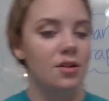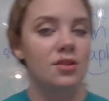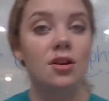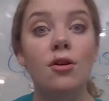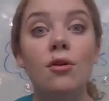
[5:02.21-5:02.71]

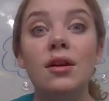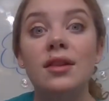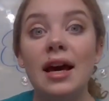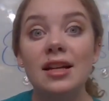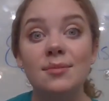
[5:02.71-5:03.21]
So
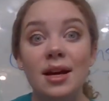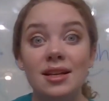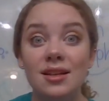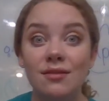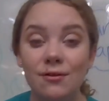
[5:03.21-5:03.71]
that is my
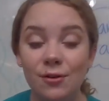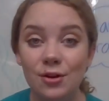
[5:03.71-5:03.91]
activity for you